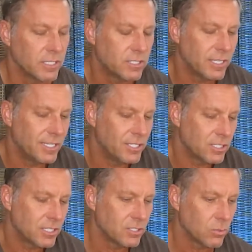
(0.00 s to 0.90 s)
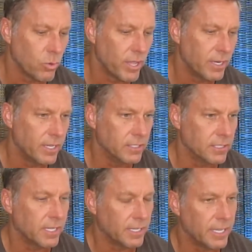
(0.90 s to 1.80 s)
It's, it just is the way it is.
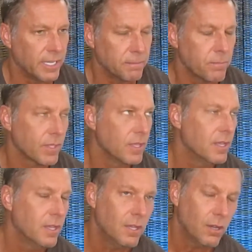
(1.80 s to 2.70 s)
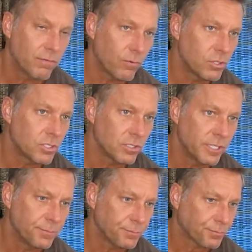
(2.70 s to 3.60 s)
And again, unfortunately,